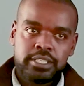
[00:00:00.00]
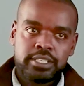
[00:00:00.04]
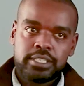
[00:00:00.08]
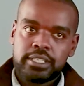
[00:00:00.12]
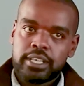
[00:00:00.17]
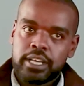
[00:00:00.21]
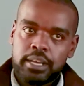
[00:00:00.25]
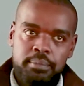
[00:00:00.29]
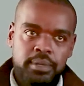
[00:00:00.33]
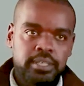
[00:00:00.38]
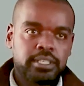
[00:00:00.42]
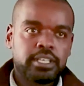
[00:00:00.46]
she's
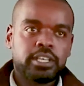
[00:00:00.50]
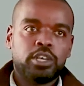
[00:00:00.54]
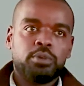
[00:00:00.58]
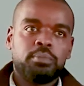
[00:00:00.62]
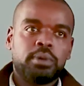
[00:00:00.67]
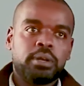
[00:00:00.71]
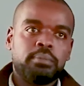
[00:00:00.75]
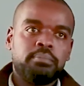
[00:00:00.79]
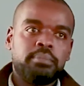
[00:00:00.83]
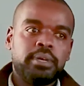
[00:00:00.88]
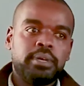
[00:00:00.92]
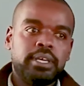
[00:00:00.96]
an amazing
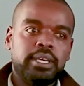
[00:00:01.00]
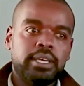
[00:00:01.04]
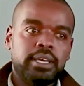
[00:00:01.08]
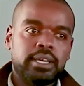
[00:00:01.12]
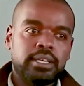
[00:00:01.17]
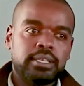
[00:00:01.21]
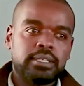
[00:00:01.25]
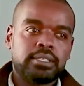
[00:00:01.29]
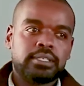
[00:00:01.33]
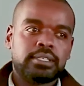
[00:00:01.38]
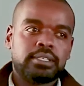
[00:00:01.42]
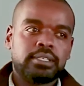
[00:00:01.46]
human being
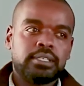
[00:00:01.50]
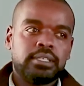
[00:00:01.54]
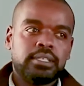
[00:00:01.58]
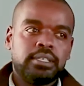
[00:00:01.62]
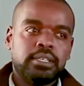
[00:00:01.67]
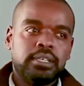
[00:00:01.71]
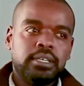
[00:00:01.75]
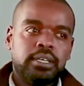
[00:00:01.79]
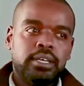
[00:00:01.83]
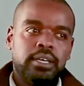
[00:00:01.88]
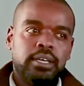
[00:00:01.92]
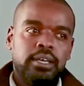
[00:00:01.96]
and
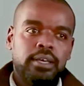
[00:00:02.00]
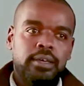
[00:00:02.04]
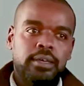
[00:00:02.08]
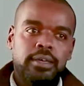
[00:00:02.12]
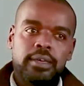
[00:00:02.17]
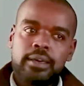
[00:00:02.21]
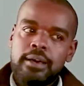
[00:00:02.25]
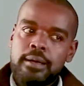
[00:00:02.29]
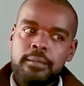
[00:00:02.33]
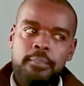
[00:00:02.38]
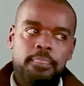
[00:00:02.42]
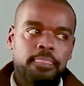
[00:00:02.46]

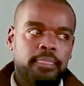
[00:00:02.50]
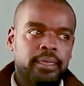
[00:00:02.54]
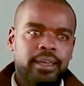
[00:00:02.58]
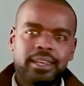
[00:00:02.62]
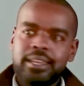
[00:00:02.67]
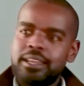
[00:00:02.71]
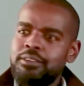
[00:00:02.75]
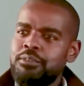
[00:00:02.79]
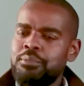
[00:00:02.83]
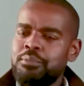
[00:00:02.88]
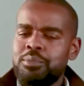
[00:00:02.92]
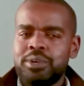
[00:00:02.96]
yeah
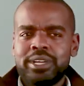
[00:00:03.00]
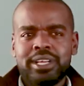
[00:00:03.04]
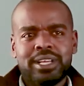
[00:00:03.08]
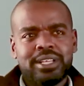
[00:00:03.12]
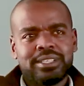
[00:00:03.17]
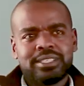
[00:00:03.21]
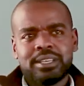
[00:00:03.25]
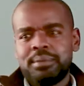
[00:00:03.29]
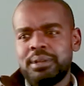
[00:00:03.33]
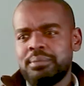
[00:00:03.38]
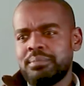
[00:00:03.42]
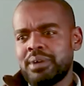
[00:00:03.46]
and everybody
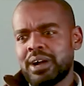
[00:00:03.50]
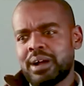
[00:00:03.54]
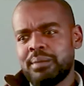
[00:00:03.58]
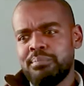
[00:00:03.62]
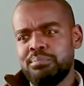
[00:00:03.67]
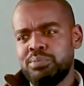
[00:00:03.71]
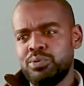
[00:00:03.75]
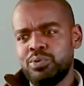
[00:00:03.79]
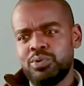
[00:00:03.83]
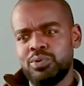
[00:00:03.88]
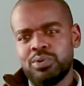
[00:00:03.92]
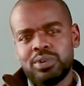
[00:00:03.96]
else i mean
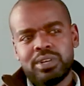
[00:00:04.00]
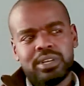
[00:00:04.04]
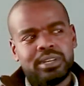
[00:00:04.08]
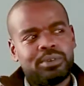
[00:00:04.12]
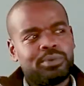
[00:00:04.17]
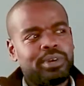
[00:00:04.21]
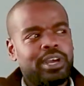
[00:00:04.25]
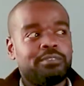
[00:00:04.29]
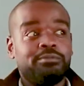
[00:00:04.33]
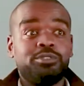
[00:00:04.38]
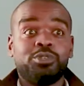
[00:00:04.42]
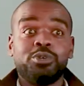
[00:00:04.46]
Maqbul
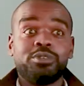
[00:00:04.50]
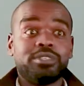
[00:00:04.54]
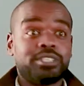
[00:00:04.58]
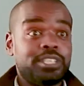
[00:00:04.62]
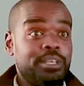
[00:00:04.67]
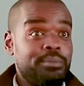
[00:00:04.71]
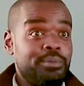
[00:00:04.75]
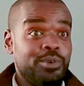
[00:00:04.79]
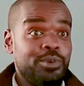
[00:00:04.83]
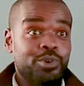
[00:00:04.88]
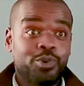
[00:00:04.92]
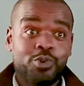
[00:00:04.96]
we have john
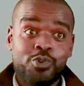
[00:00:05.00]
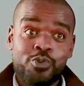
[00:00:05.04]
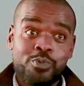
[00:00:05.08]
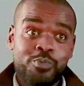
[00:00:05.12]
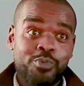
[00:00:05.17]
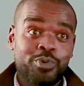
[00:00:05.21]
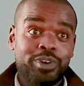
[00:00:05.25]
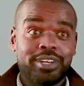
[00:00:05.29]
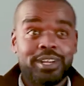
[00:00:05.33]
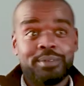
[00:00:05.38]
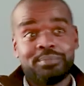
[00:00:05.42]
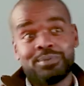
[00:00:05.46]
Cibio
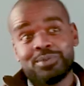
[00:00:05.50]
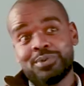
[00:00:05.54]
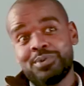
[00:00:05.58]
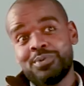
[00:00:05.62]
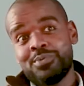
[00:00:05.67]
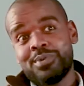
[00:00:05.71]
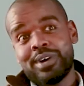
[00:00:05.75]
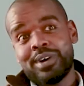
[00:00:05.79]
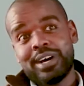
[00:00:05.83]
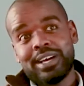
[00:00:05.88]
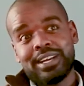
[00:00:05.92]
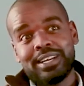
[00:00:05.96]
Kumu in episode
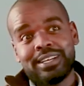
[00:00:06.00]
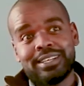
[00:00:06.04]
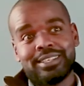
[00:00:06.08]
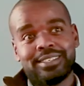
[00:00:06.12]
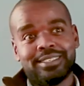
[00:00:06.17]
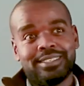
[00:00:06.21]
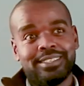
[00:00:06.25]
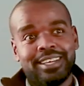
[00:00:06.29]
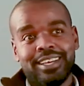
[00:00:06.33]
one